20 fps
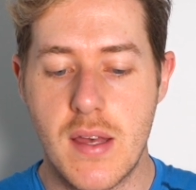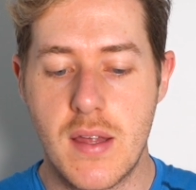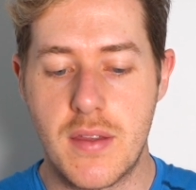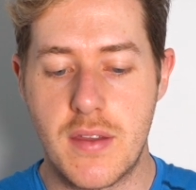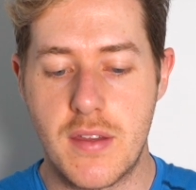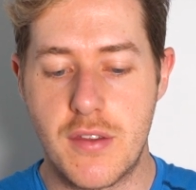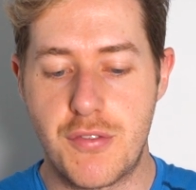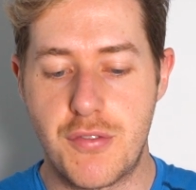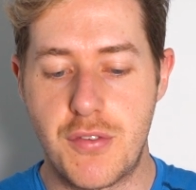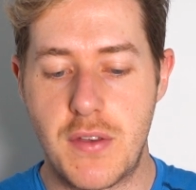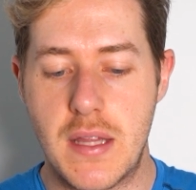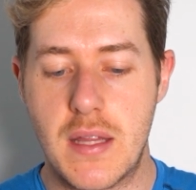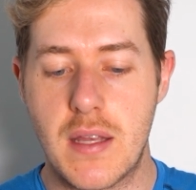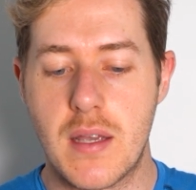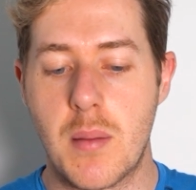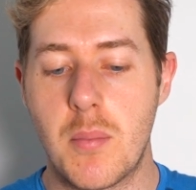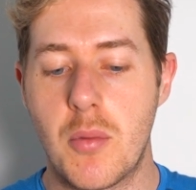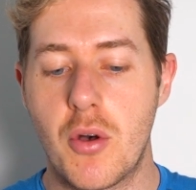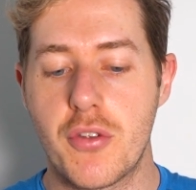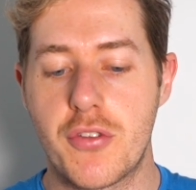This feeling,
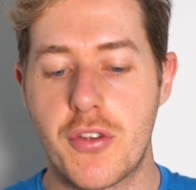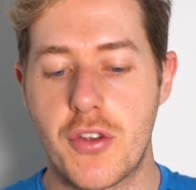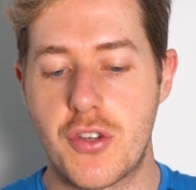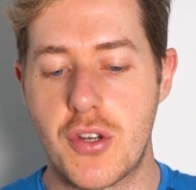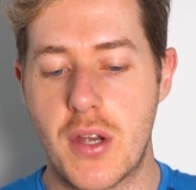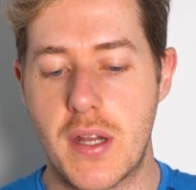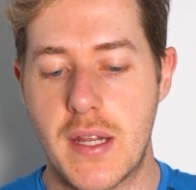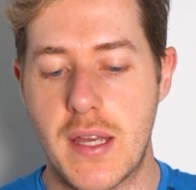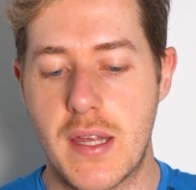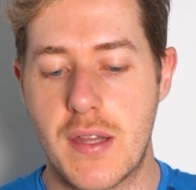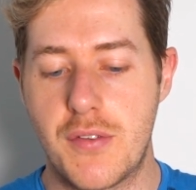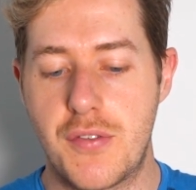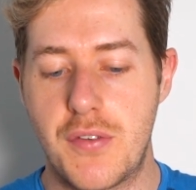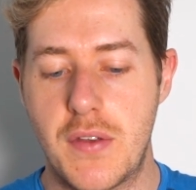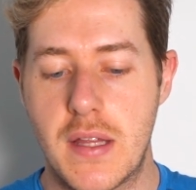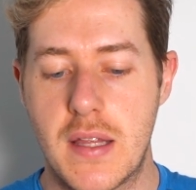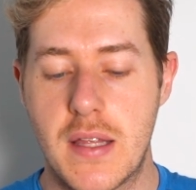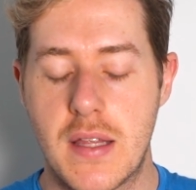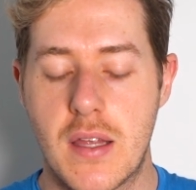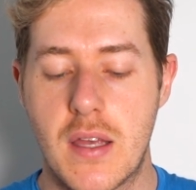I'm also trying to get the
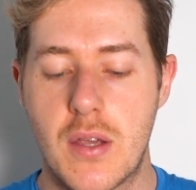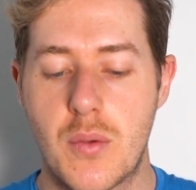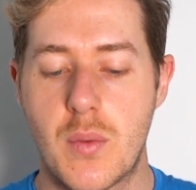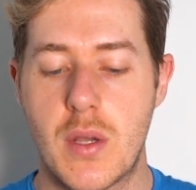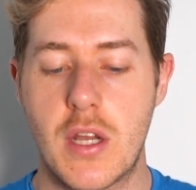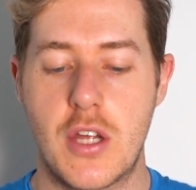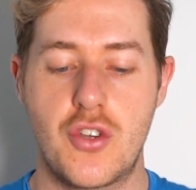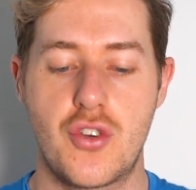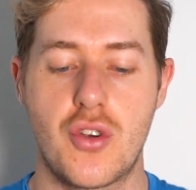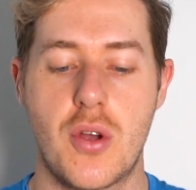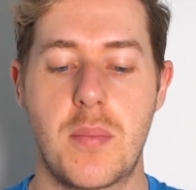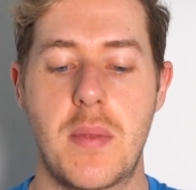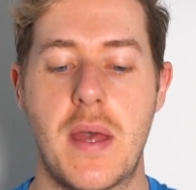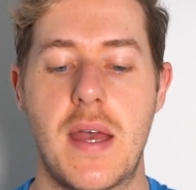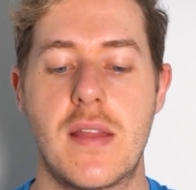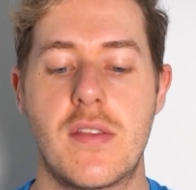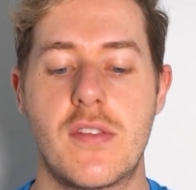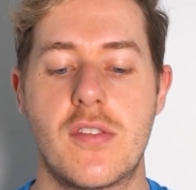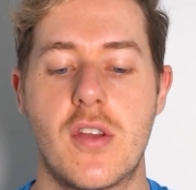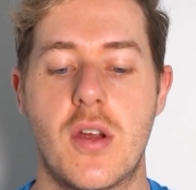feeling like when I drop the
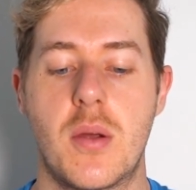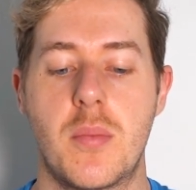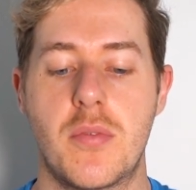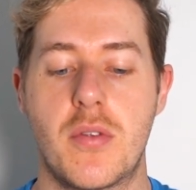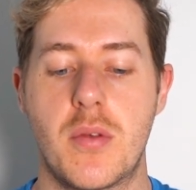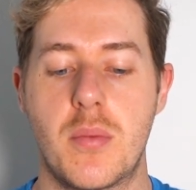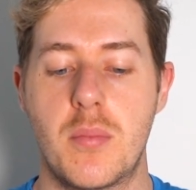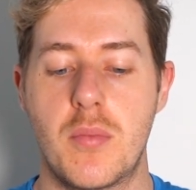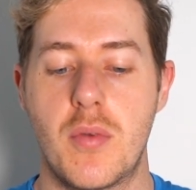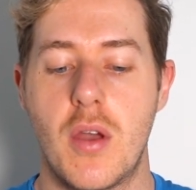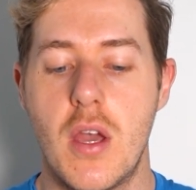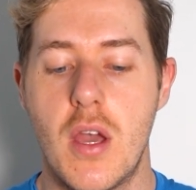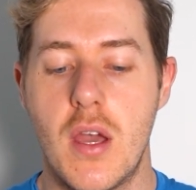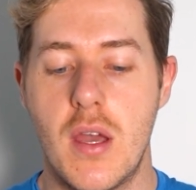hands and arms, I'm